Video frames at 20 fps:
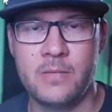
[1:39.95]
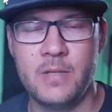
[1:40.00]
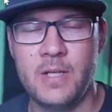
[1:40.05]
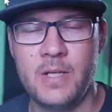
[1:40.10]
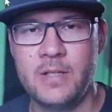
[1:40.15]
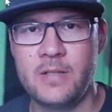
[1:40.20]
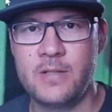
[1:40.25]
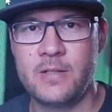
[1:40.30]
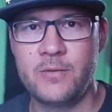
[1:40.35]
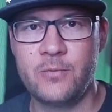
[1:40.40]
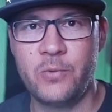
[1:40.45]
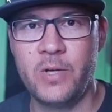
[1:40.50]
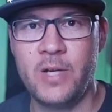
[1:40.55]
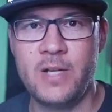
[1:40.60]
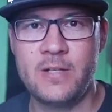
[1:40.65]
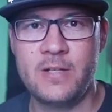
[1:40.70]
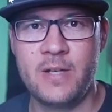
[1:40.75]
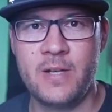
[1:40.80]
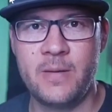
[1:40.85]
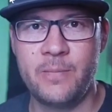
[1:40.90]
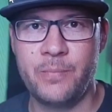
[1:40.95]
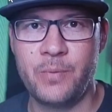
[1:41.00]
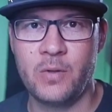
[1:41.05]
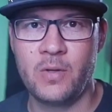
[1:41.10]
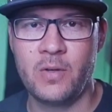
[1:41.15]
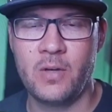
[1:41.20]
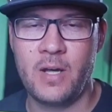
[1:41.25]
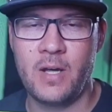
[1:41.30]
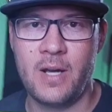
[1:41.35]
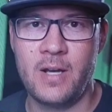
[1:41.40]
It's really
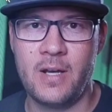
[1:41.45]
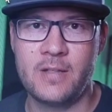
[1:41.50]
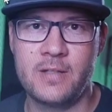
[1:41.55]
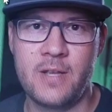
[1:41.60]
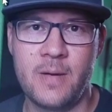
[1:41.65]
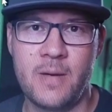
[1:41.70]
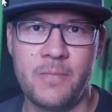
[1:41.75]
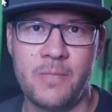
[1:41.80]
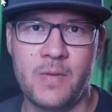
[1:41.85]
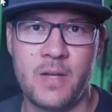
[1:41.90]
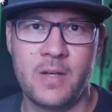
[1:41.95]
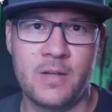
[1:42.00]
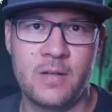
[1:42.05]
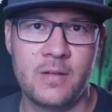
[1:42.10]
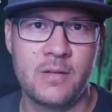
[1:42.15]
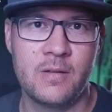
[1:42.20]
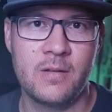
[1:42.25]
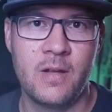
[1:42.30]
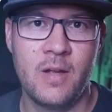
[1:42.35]
simple, and it's something